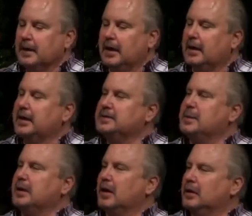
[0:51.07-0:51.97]
And he's
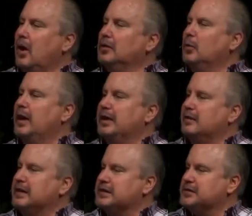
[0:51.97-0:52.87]
been, along the way,
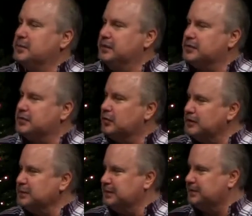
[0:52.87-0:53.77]
giving us some of his
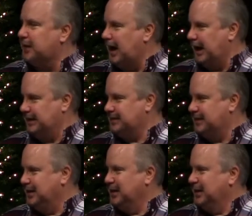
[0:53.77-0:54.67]
Christmas finds.